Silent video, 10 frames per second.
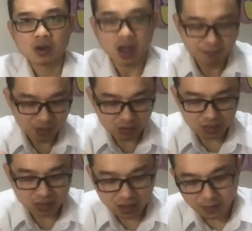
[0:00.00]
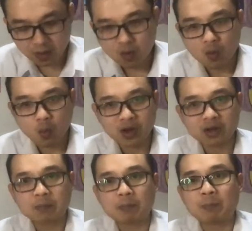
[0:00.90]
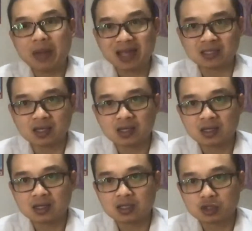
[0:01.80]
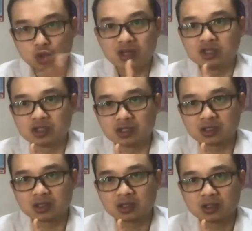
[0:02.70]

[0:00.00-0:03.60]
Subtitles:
If you think about what are the best strategies,